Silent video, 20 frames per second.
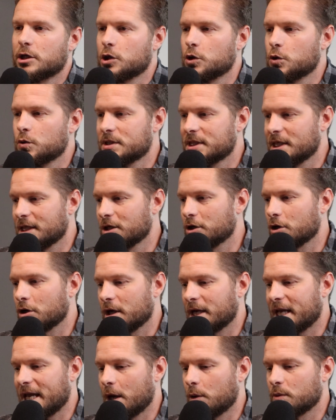using your
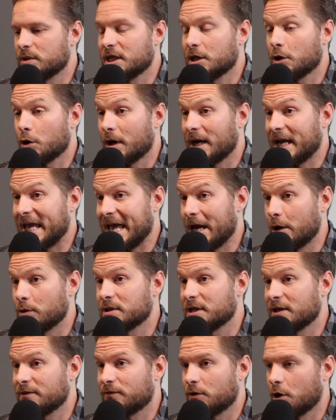accounting or
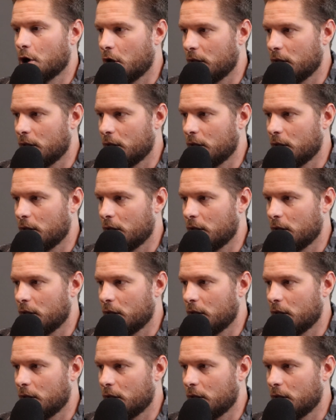accounting for